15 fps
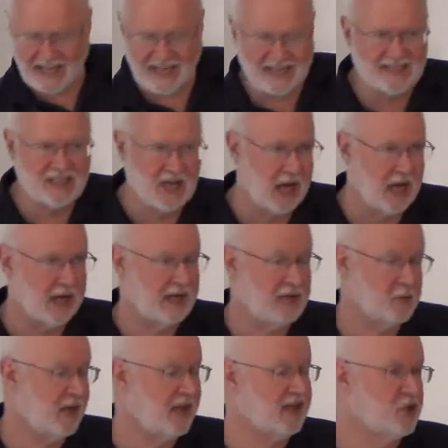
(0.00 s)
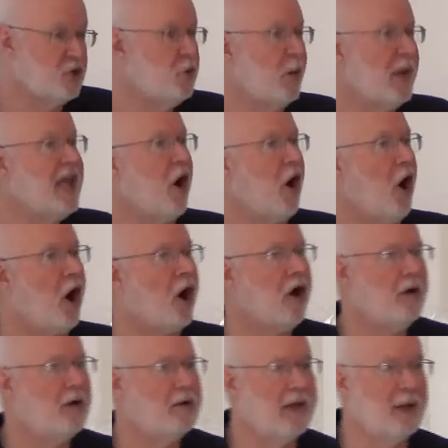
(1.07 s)
what he has done, as well as who we
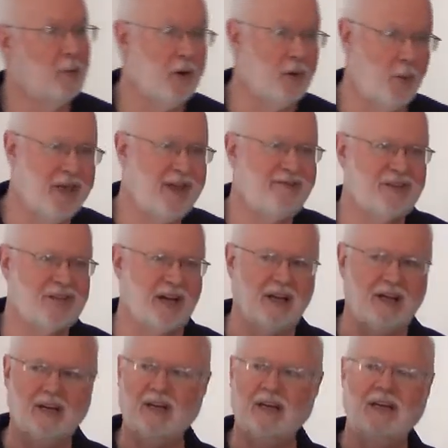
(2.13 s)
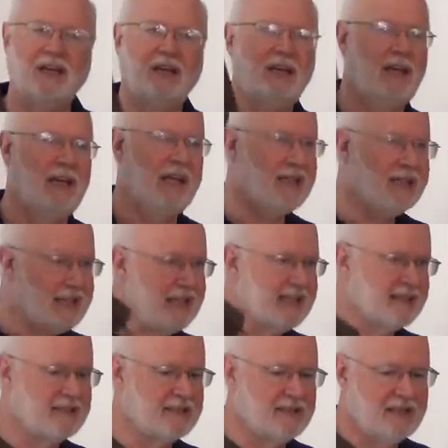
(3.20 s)
are and what we've done in
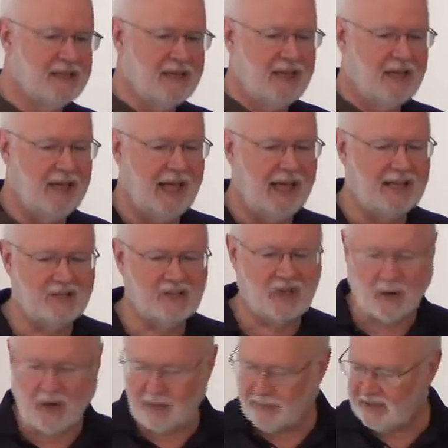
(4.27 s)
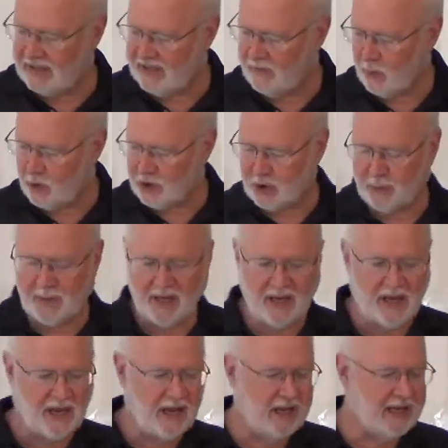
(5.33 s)
this. And so I believe
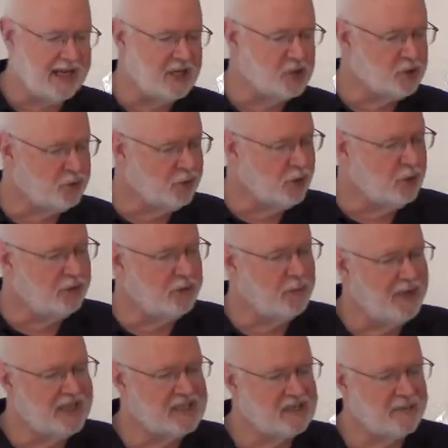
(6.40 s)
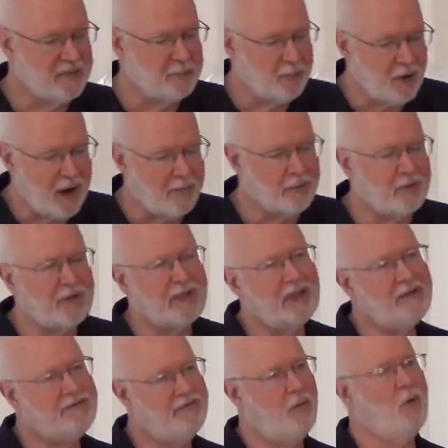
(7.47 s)
worshiping God in truth means to be properly
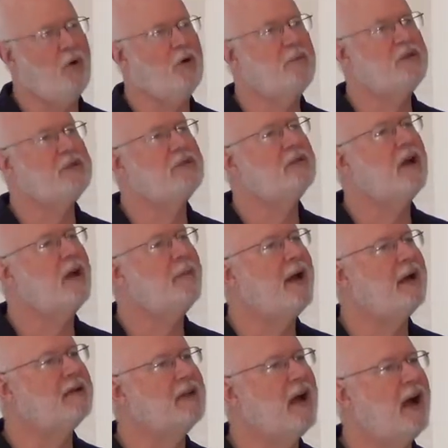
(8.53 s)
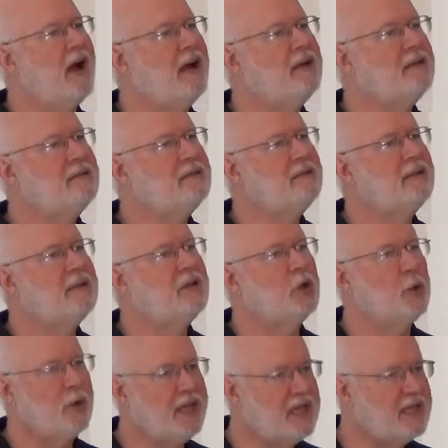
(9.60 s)
informed about God,
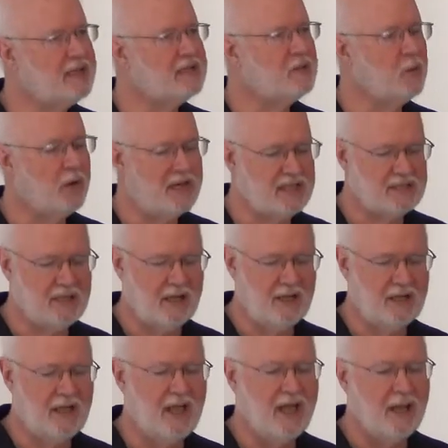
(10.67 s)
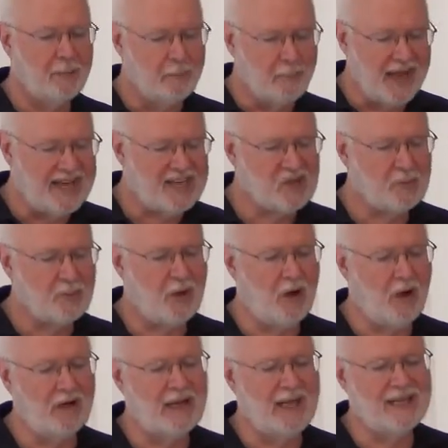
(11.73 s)
who he is, what he's done, based
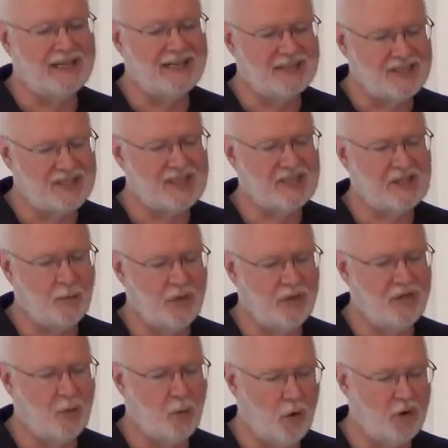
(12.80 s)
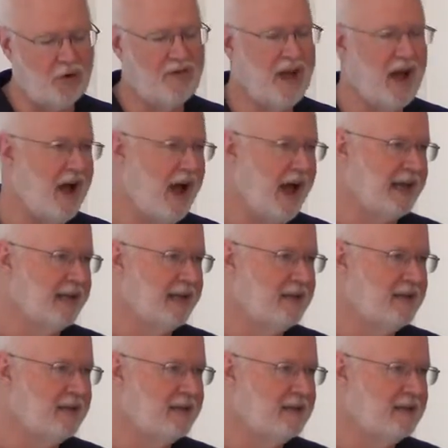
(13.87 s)
upon and consistent with the Word of God.